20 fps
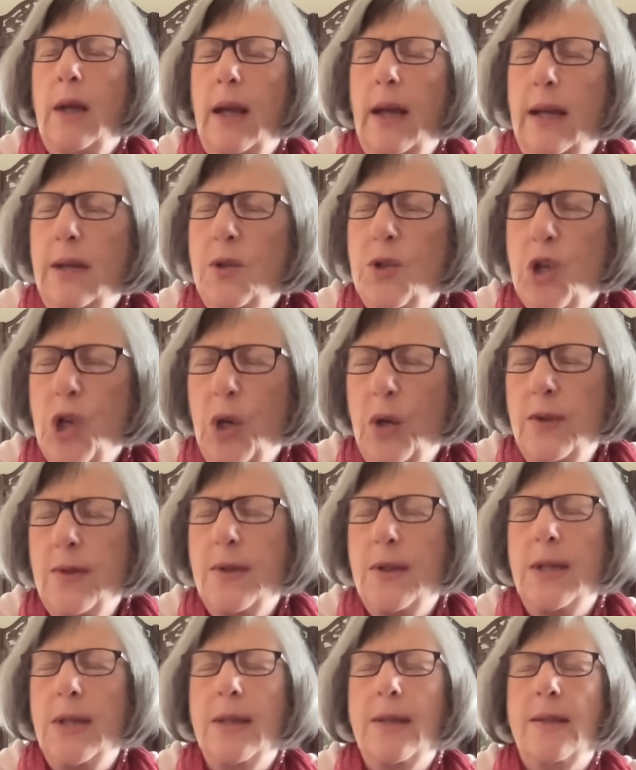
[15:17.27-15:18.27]
and
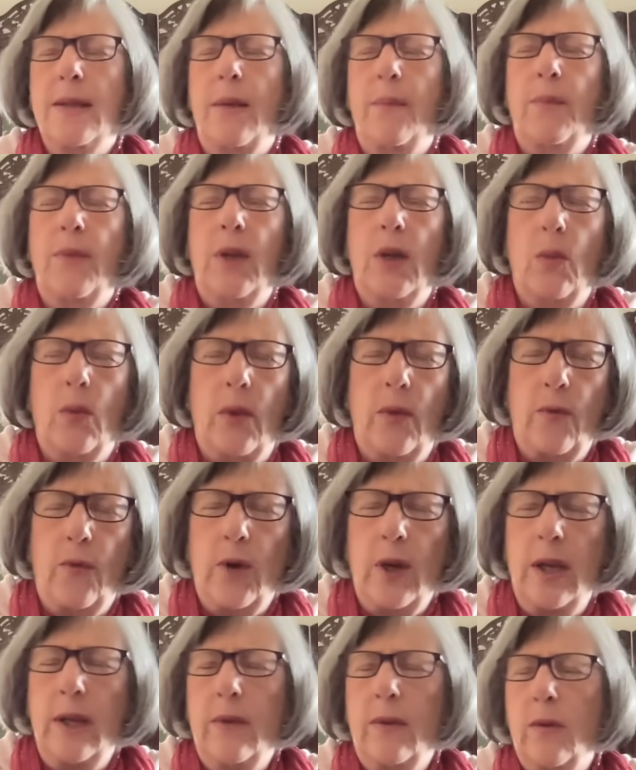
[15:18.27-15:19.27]
toasting something with
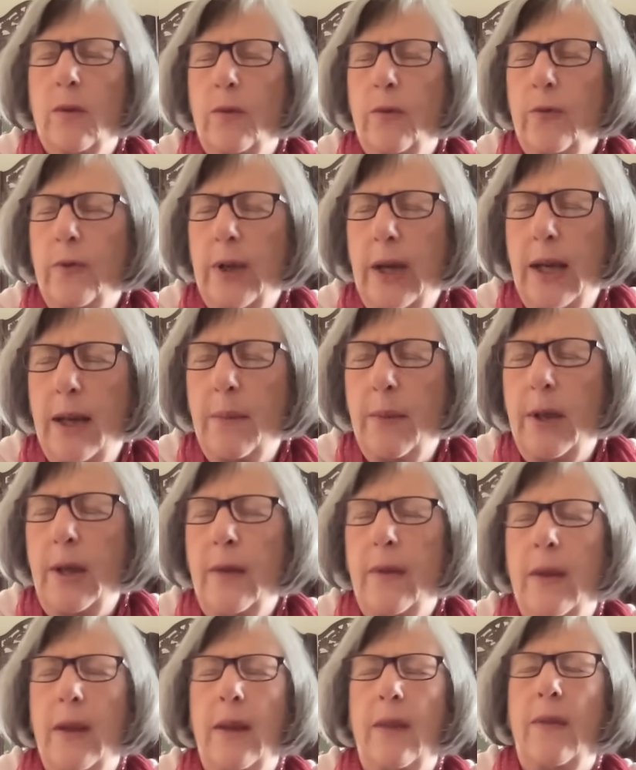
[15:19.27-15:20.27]
friends or family.
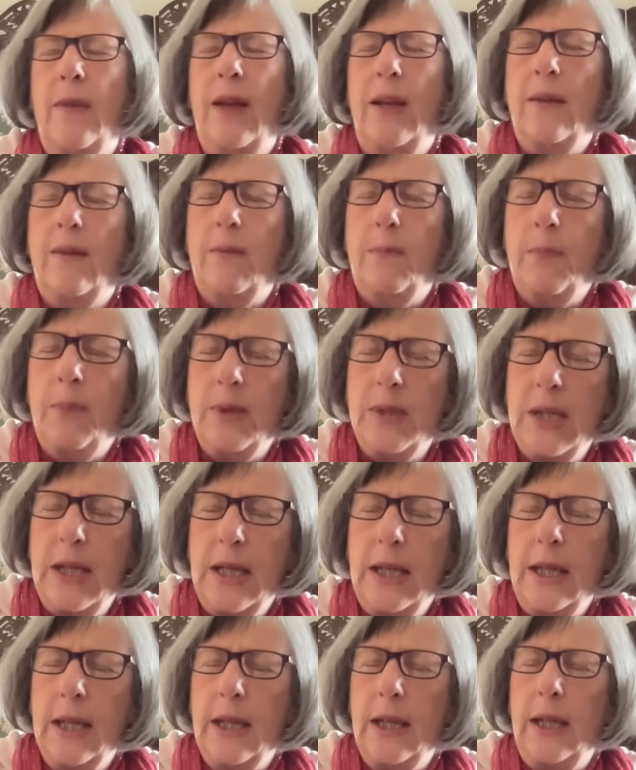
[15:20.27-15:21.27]
That that's
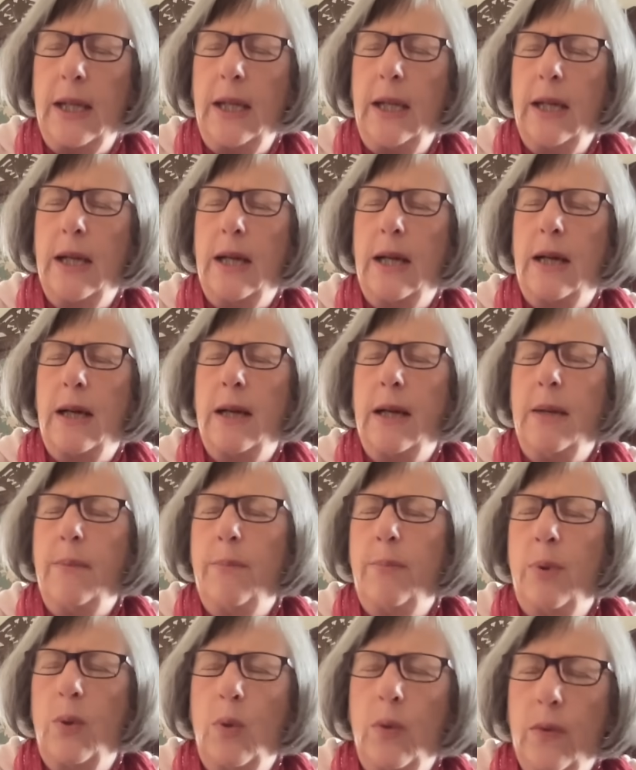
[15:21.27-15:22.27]
particularly uh,
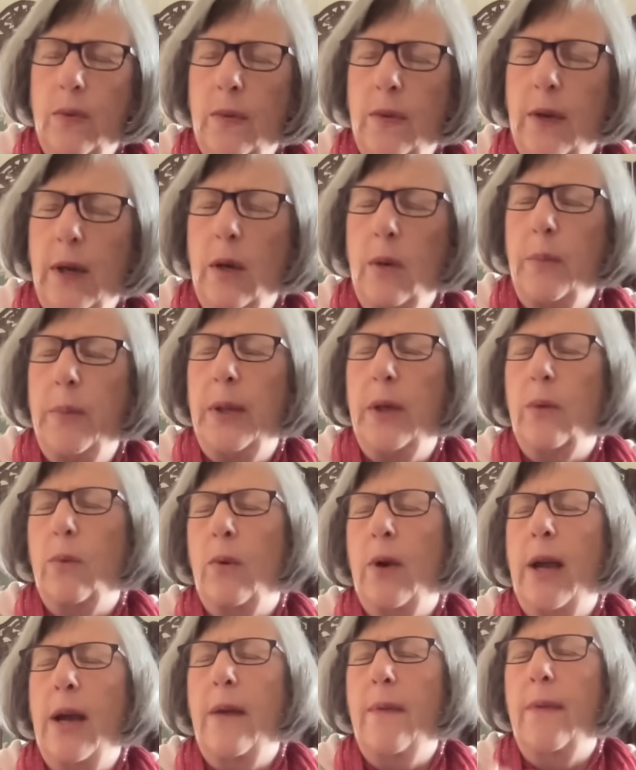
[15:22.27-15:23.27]
important. They'll be
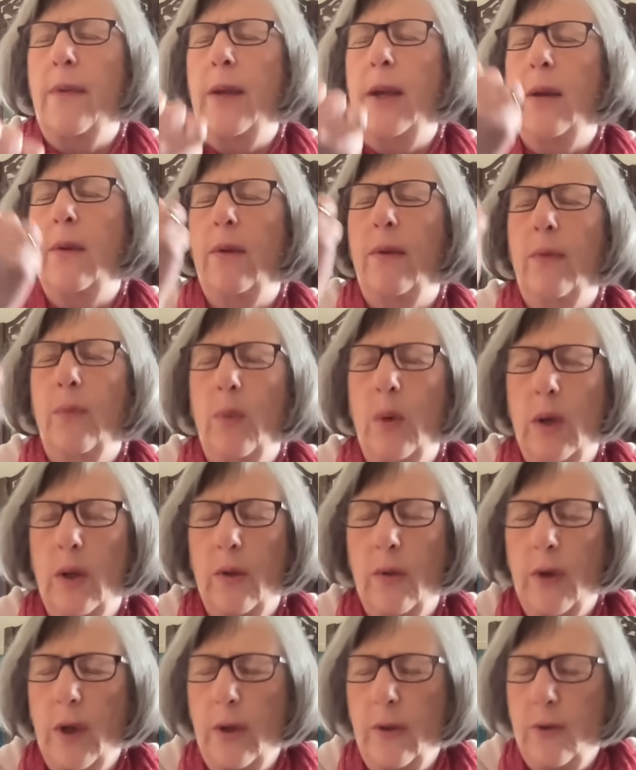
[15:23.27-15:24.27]
around there as well.
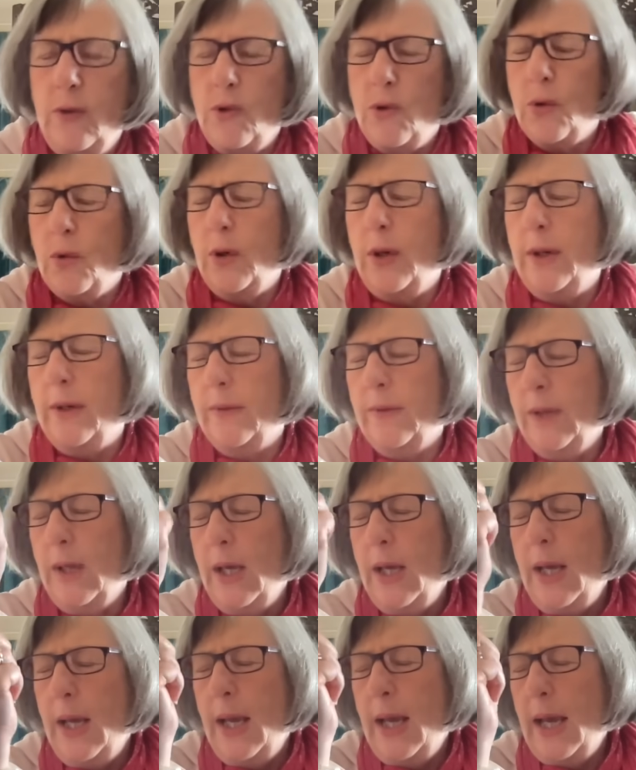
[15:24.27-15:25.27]
Those joyous,
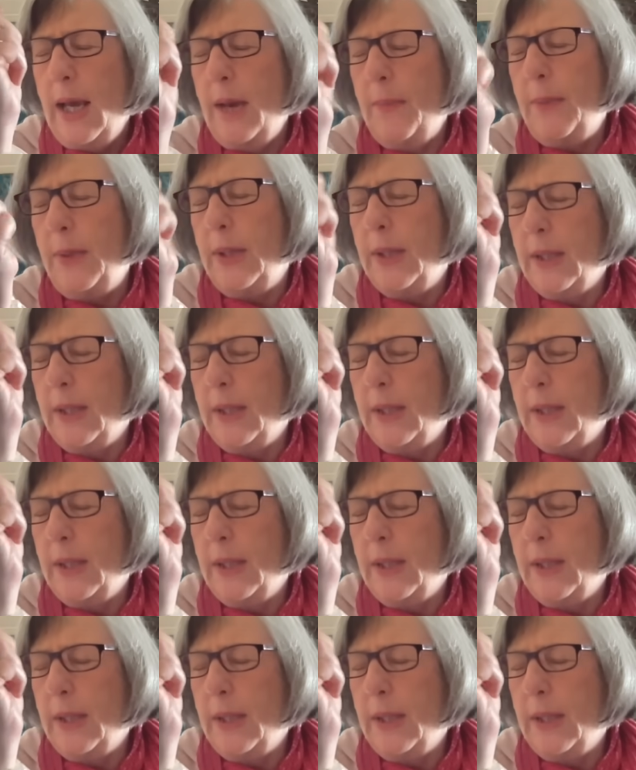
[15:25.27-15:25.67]
happy